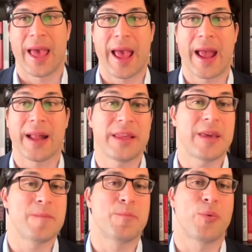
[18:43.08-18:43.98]
and the
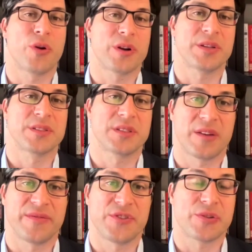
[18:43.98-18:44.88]
importance
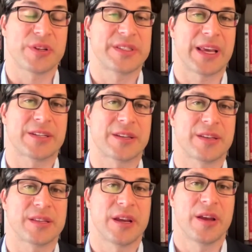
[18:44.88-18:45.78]
of
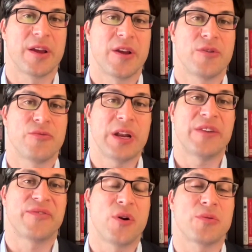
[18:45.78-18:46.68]
jurisdictions really
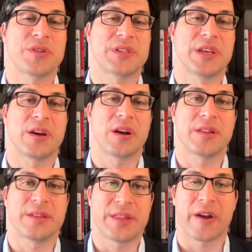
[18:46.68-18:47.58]
focusing
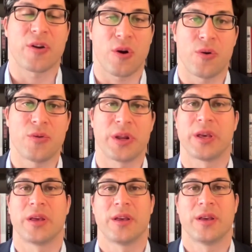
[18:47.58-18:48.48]
on their own
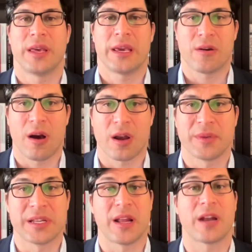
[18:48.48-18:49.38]

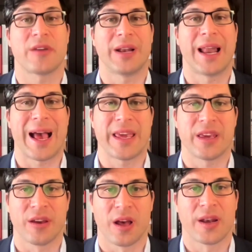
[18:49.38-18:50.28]
economies and not
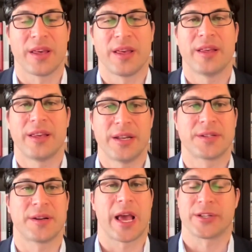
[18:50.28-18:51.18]
relying on
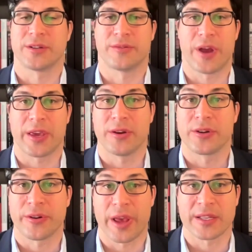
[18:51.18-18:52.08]
international
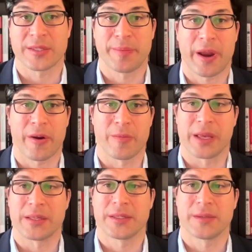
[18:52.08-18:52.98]
regulatory
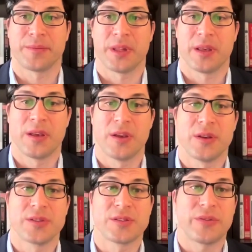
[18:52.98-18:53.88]
experiments.
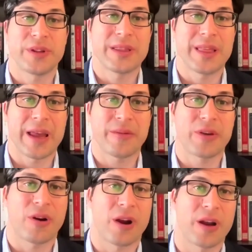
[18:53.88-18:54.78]
So in that
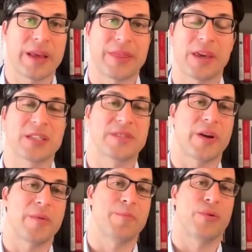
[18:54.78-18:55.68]
regard, I think it's
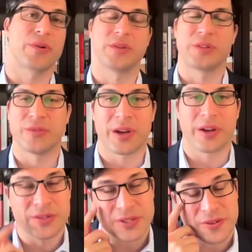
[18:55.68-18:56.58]
very important to
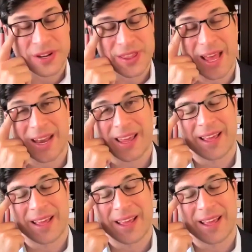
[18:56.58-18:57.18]
underscore that